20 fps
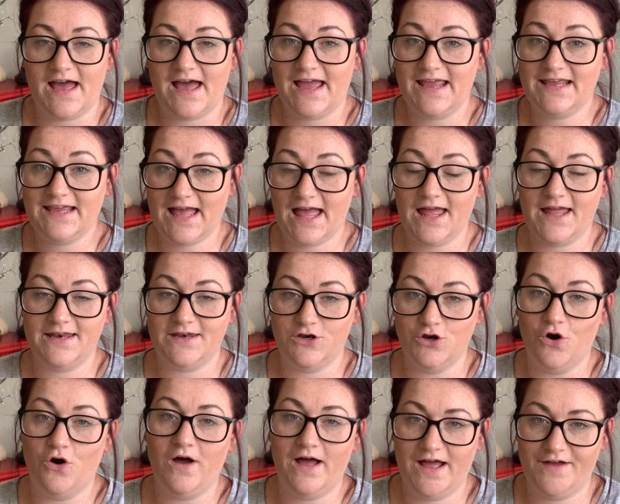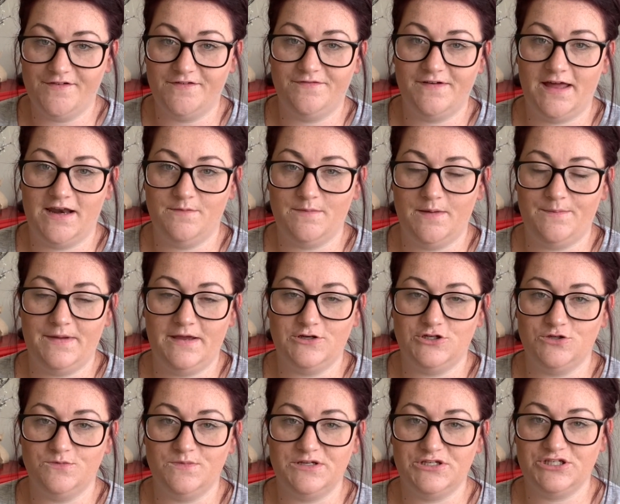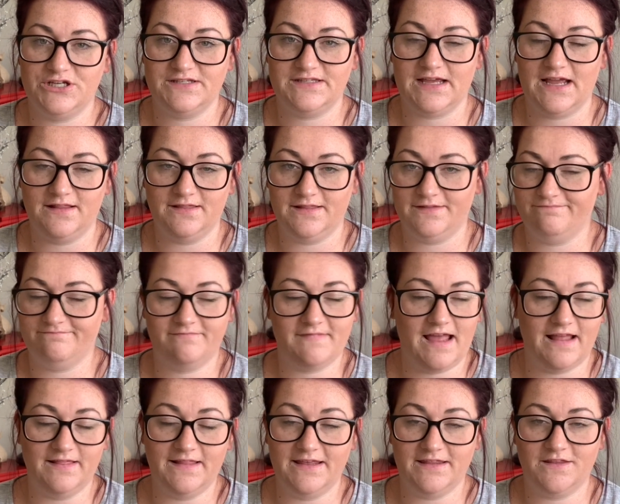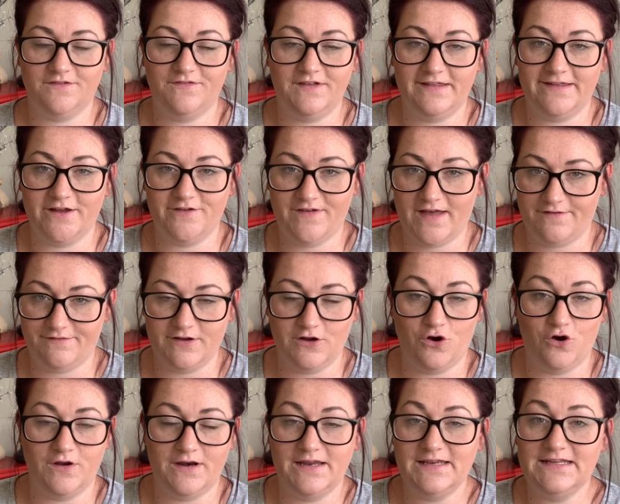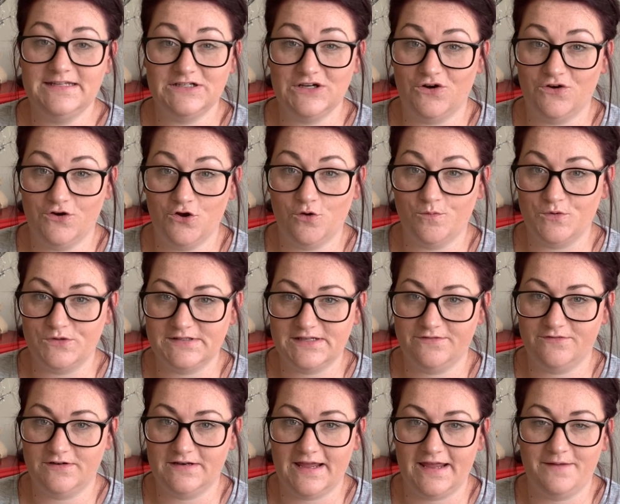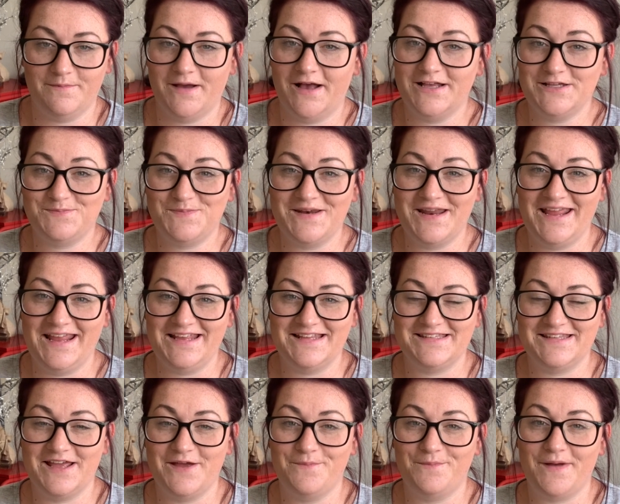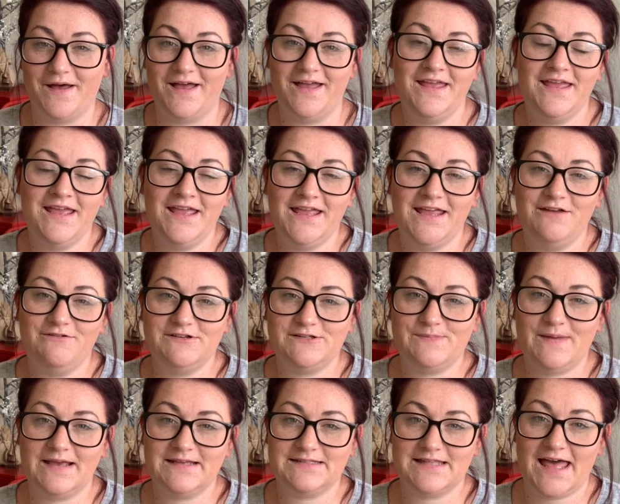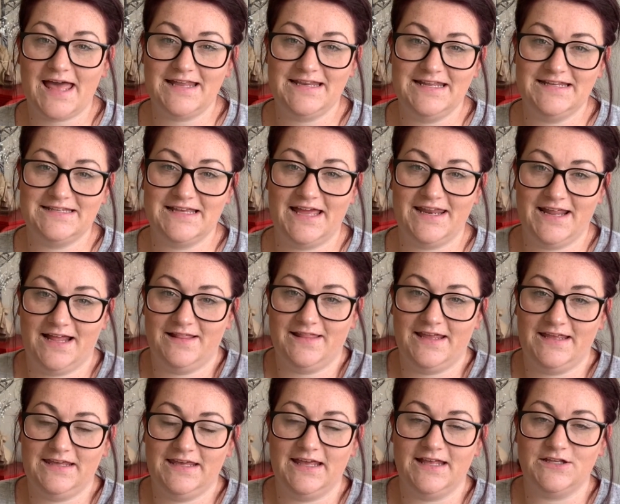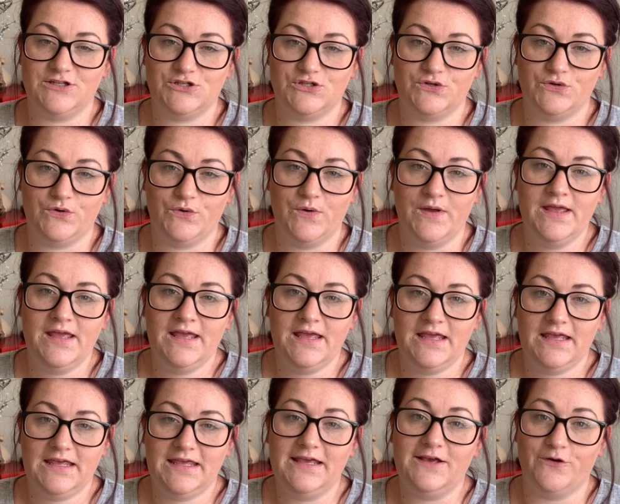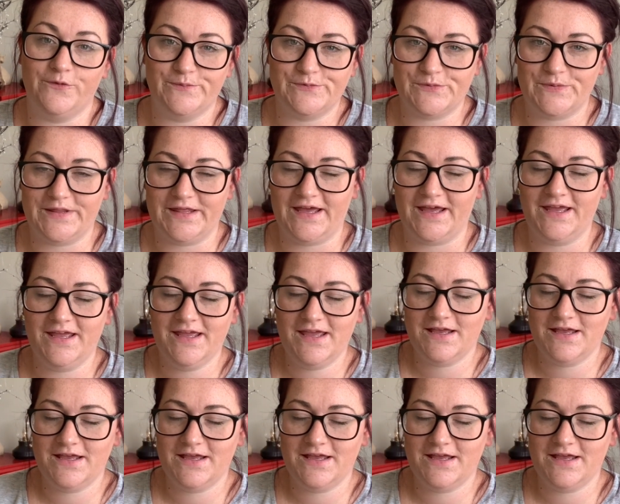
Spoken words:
I can't not have a fan in my bedroom. It's just I like the feeling of having it on. I need it on almost every night. My husband hates it, but he respects that I need it and I like it, so he copes with it.